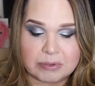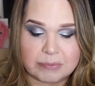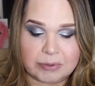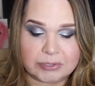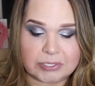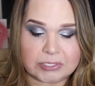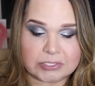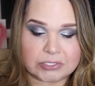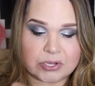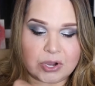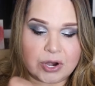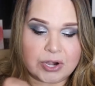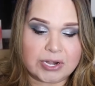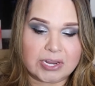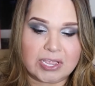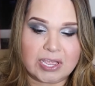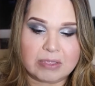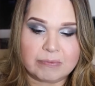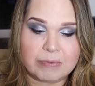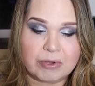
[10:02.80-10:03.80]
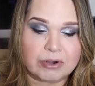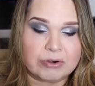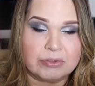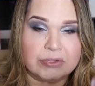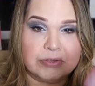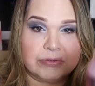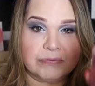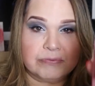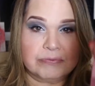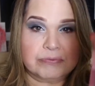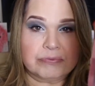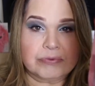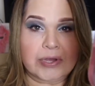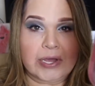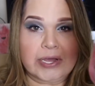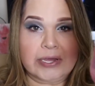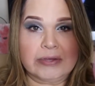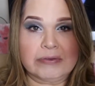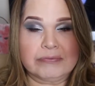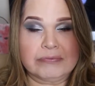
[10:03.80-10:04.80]
about this Garnier bottle of,
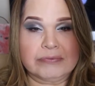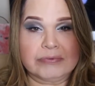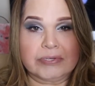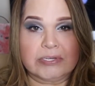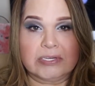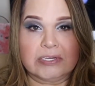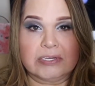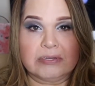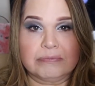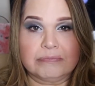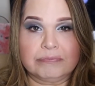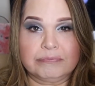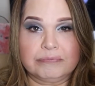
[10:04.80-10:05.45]
of uh,